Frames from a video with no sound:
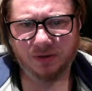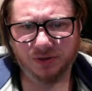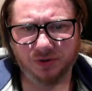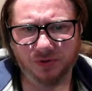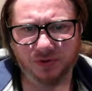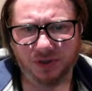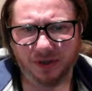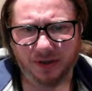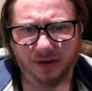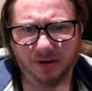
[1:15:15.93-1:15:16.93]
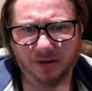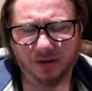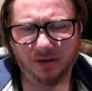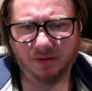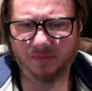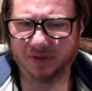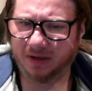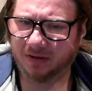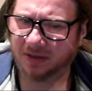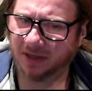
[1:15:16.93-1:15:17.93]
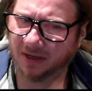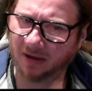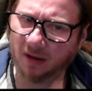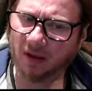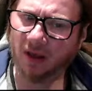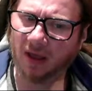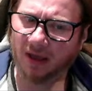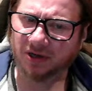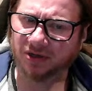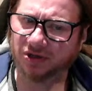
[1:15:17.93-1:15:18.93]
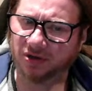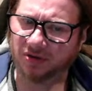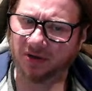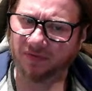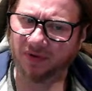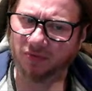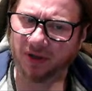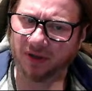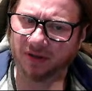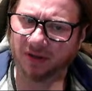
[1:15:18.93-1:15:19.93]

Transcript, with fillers: So you take, they could take, actually you know something weird.